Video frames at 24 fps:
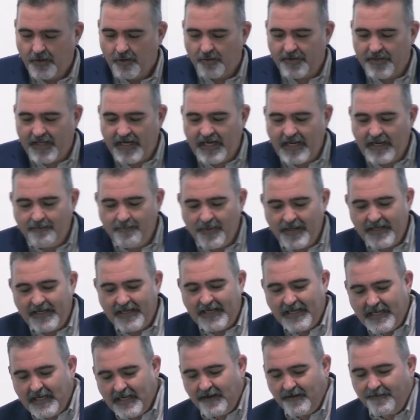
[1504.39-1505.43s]
or that he
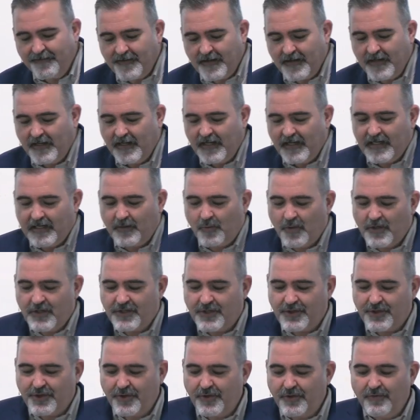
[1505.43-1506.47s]
believed it
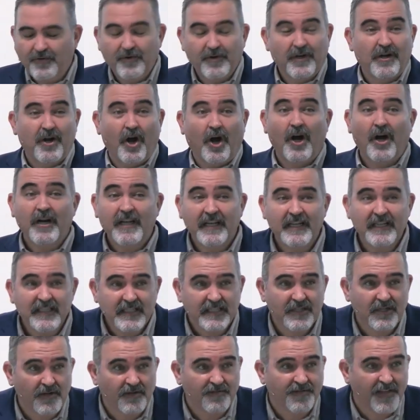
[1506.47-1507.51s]
was true
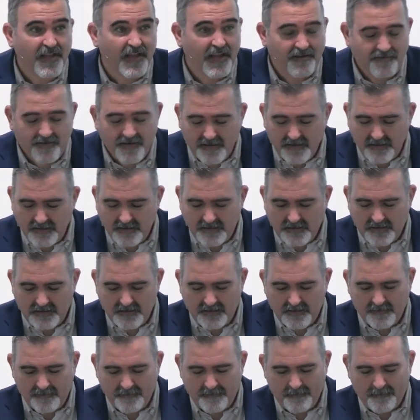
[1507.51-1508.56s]
regardless of the evidence.